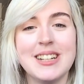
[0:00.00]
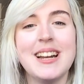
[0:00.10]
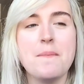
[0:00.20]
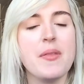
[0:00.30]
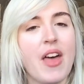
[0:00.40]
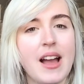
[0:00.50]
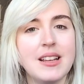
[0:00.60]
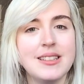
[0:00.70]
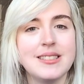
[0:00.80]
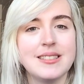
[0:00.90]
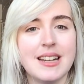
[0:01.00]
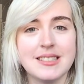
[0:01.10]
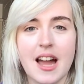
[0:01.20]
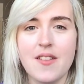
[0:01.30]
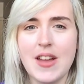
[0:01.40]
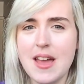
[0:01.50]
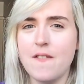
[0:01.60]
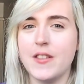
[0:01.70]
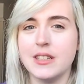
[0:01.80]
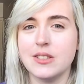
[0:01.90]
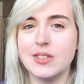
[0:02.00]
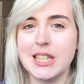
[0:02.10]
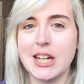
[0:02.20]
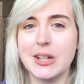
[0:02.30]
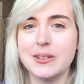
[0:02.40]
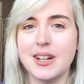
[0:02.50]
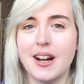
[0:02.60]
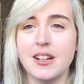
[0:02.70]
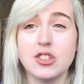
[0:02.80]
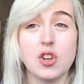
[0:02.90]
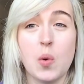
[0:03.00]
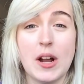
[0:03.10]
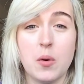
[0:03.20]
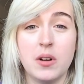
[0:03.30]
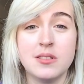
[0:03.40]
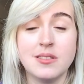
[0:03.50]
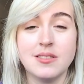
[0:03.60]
But that's kind of it for this video. Just a quick one.